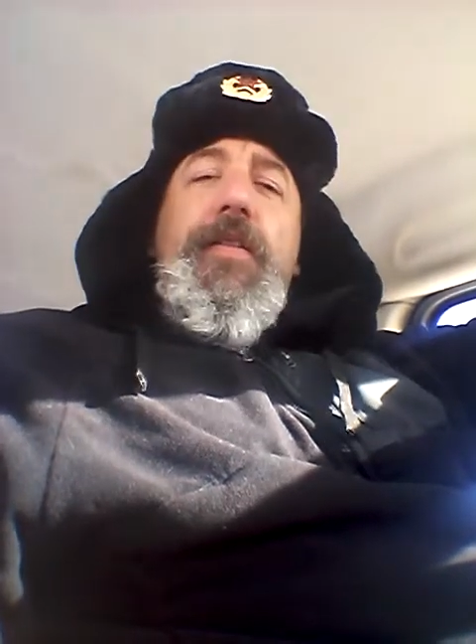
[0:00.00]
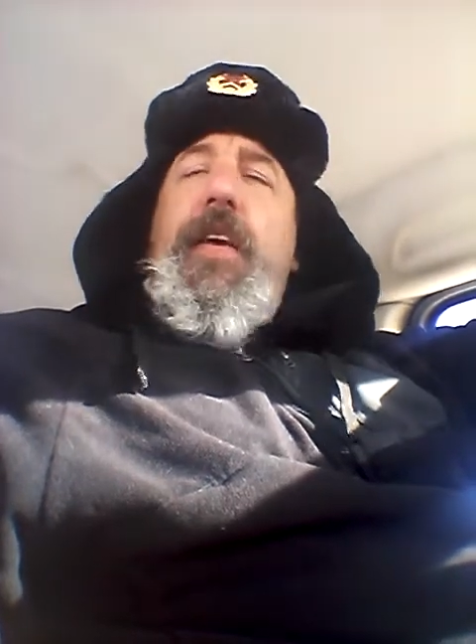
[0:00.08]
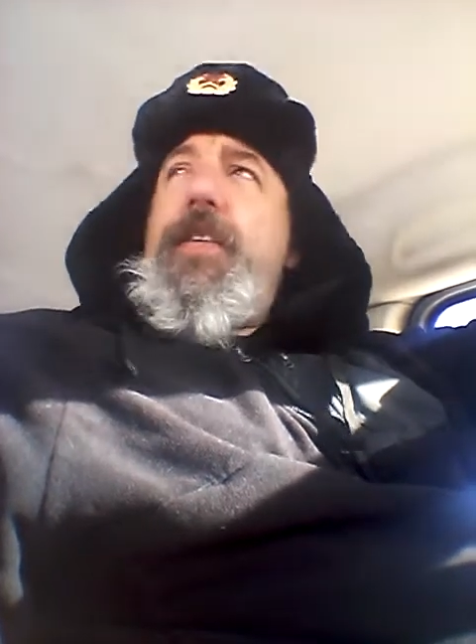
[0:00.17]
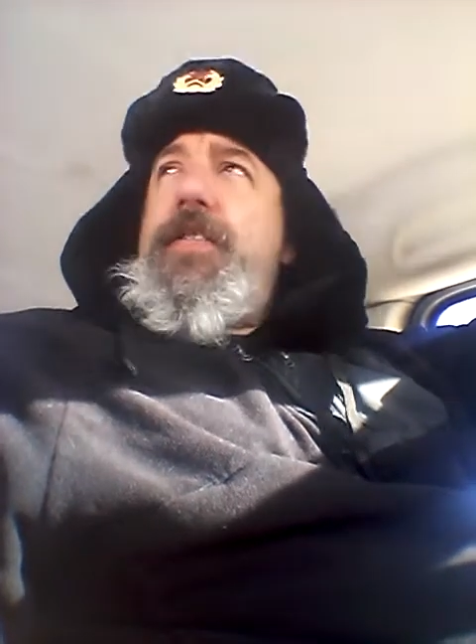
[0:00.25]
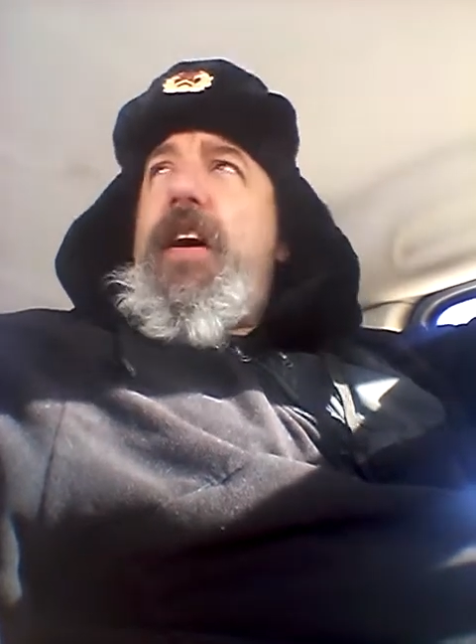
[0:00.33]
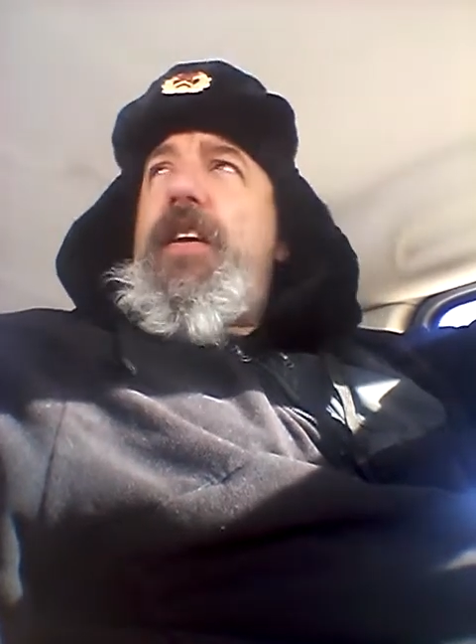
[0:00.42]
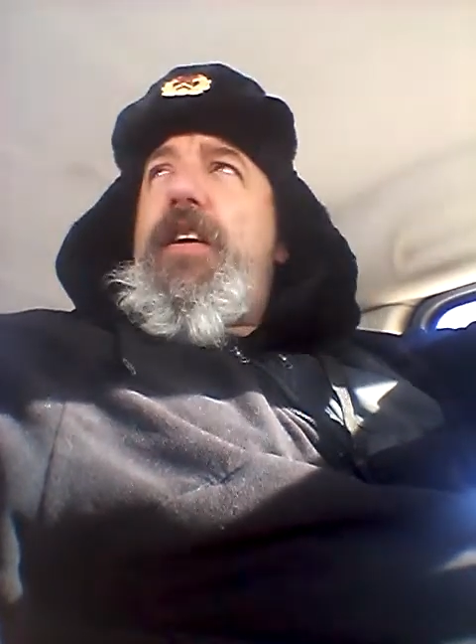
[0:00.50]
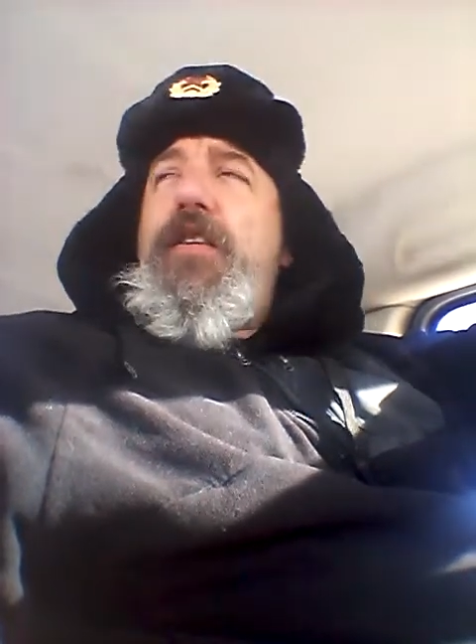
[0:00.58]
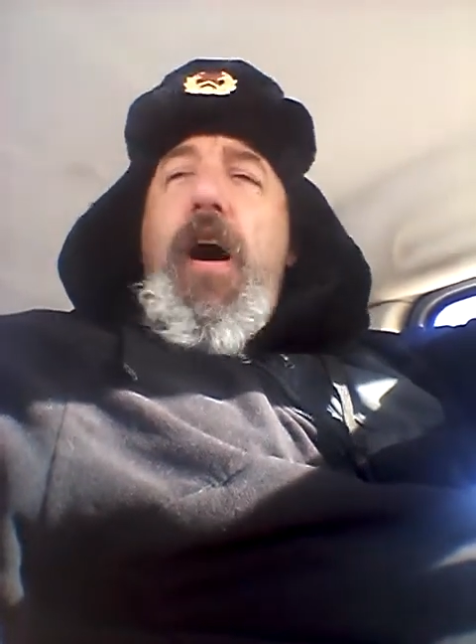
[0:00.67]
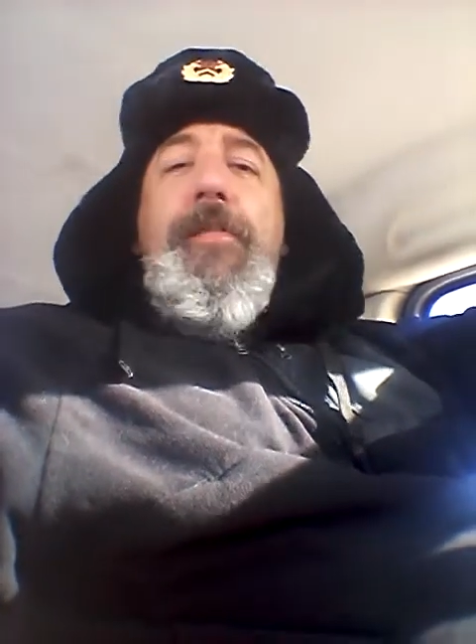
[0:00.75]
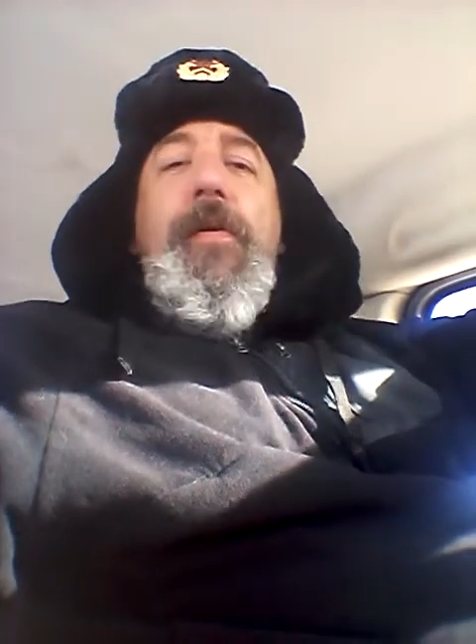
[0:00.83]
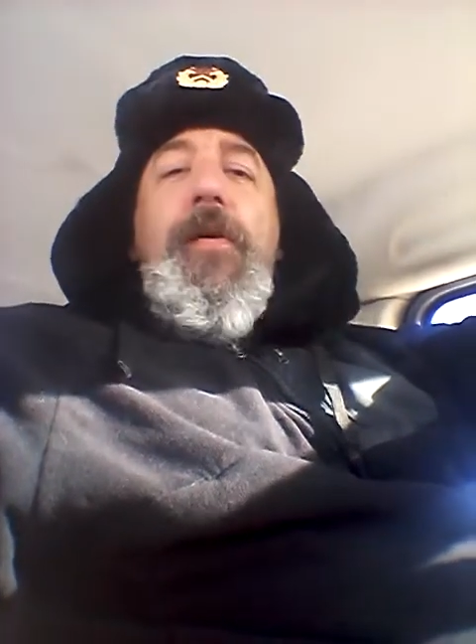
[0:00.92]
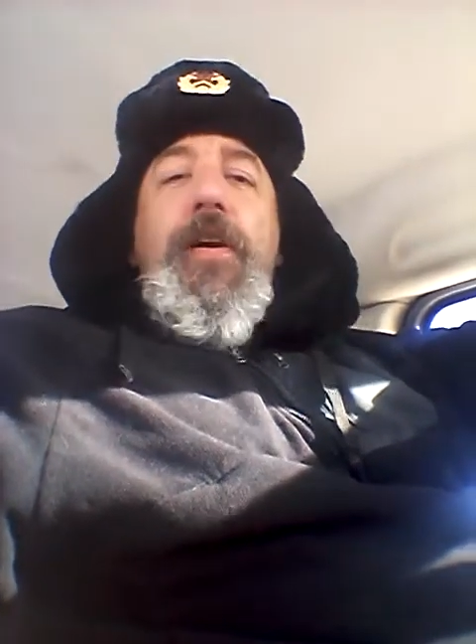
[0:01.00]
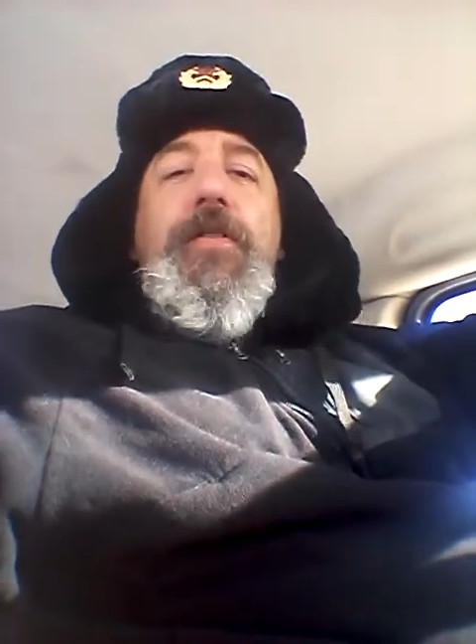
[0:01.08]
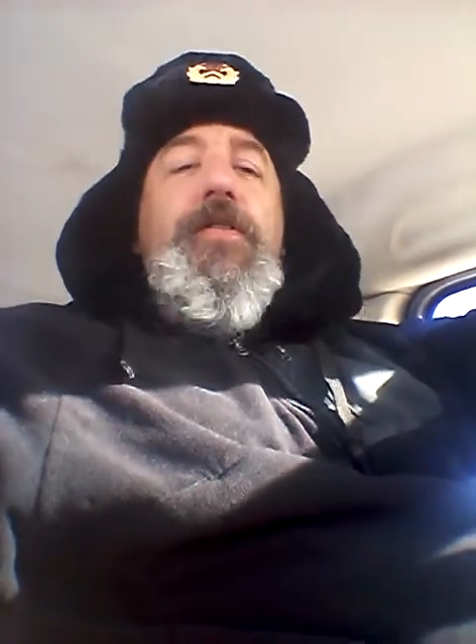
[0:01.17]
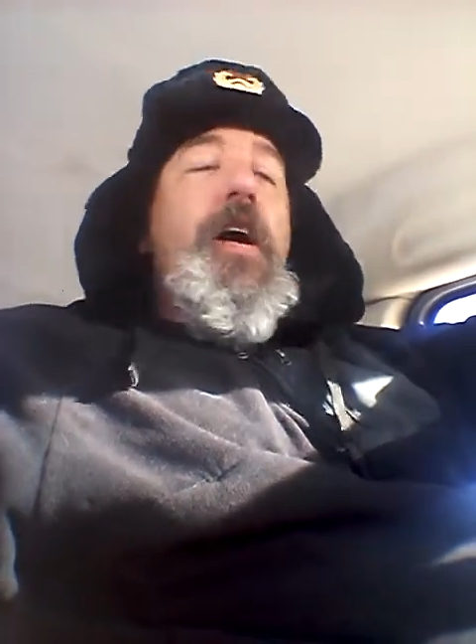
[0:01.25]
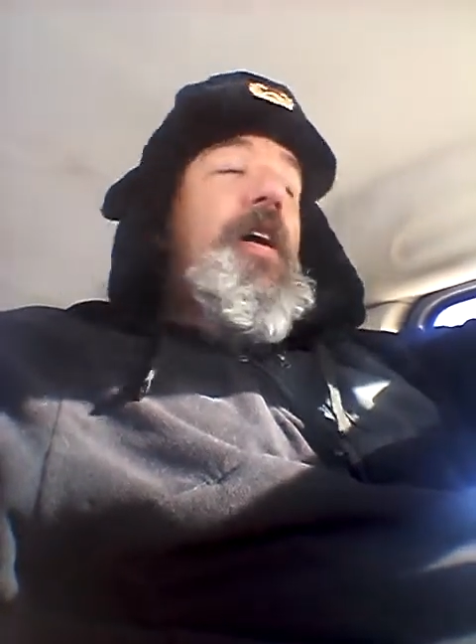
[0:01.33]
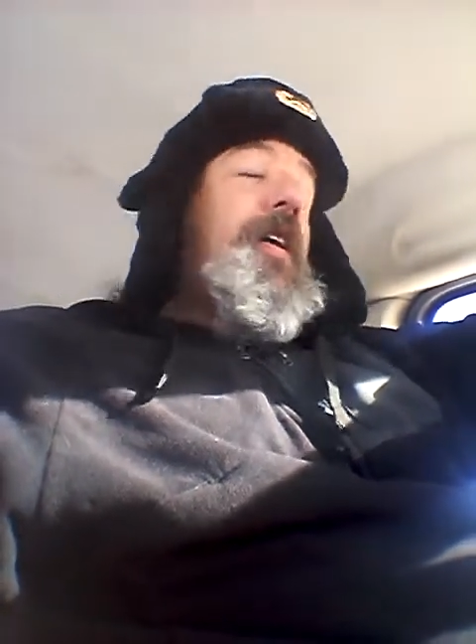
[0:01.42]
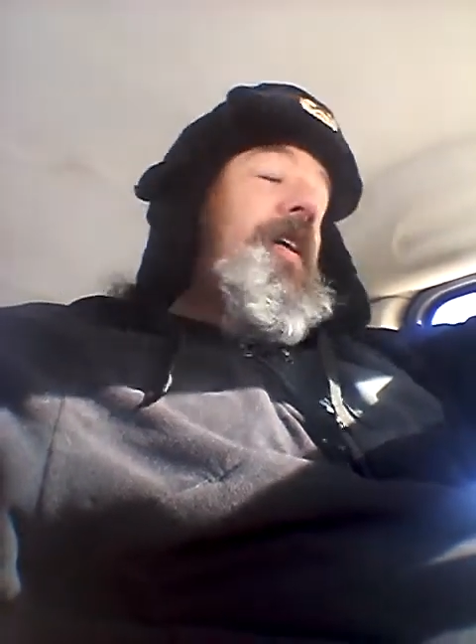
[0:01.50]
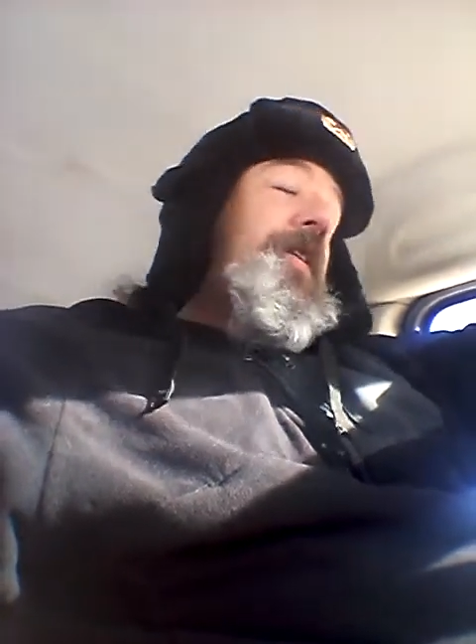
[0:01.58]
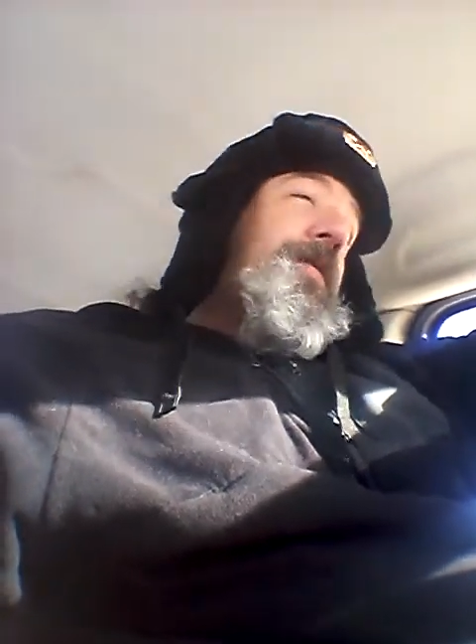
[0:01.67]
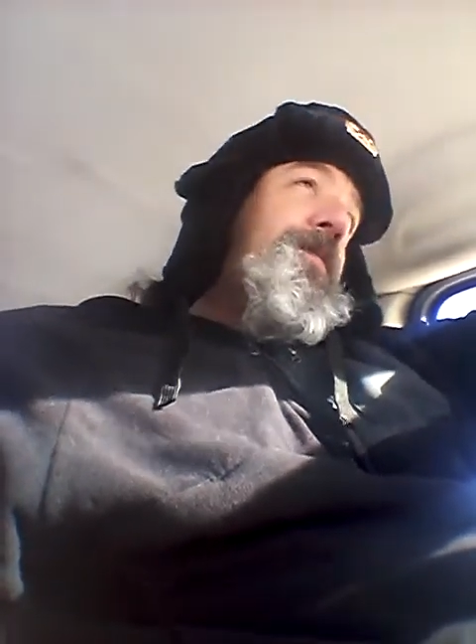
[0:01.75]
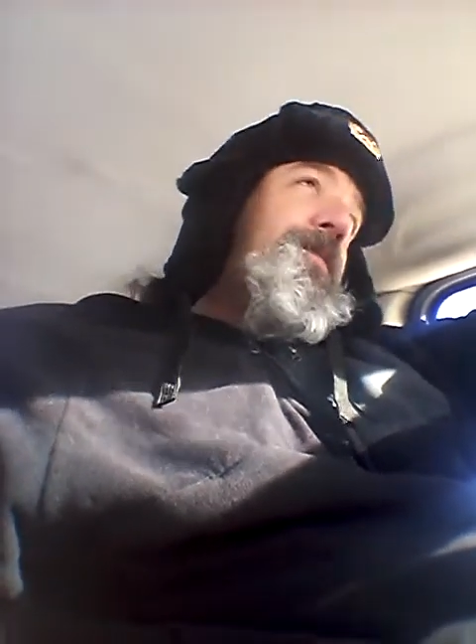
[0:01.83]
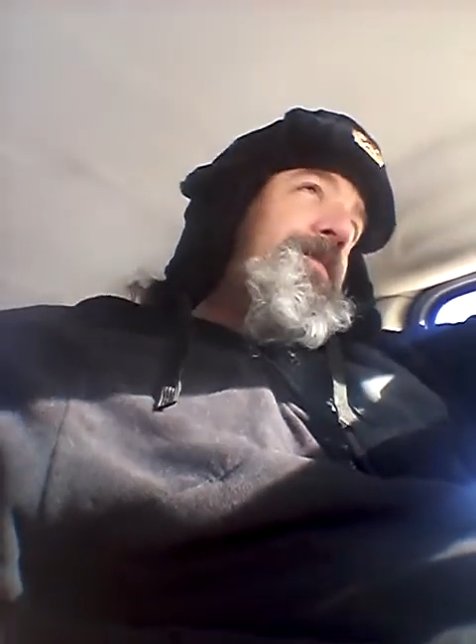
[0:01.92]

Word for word: They started copyright striking